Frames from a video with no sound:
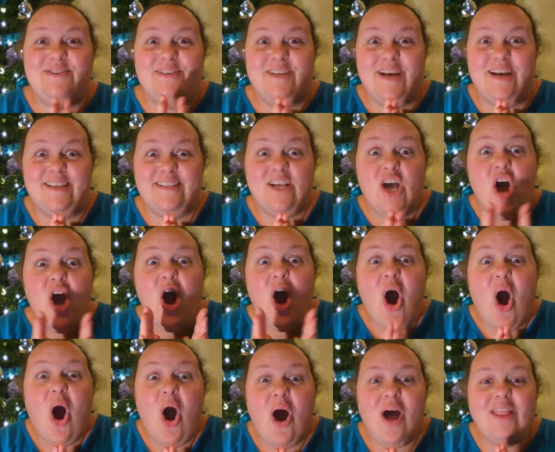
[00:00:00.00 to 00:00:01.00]
does
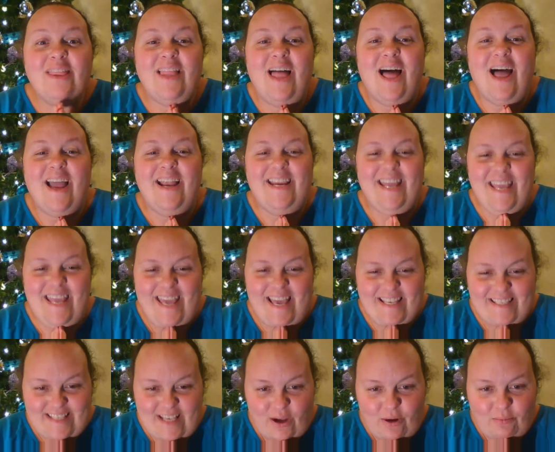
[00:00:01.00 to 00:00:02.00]
online
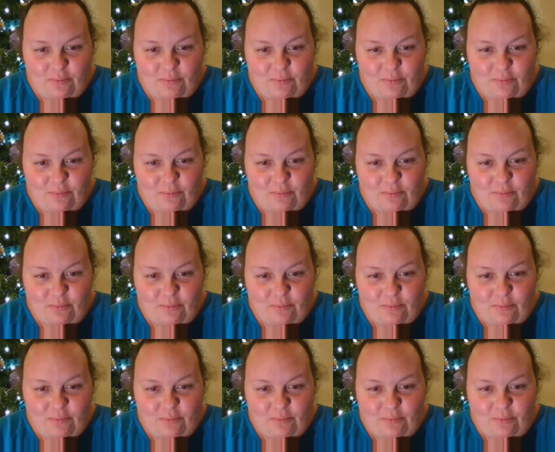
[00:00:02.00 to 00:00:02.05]
ESL.